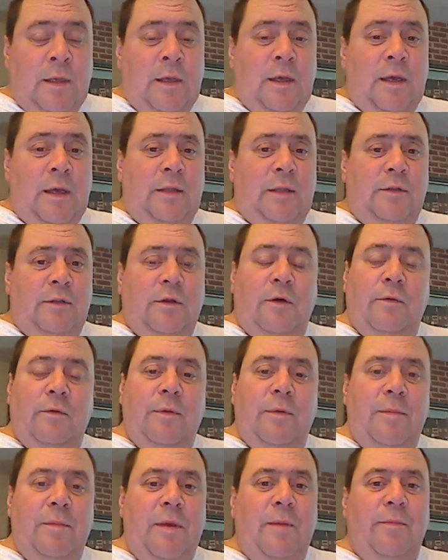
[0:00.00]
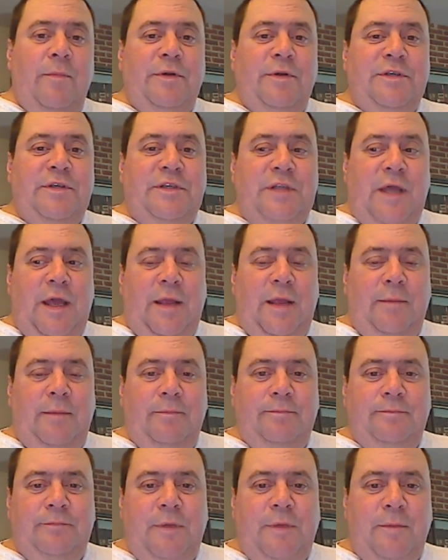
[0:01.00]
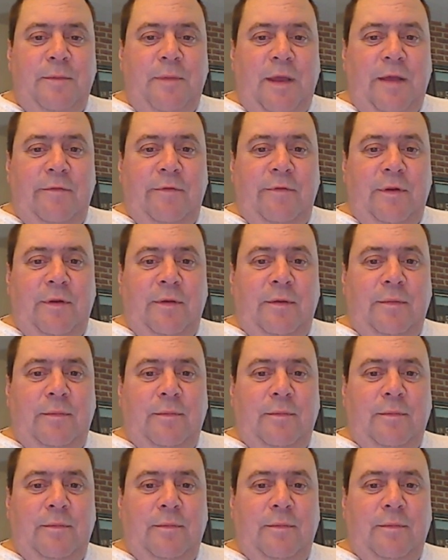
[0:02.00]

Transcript: I don't remember his name. I'm having a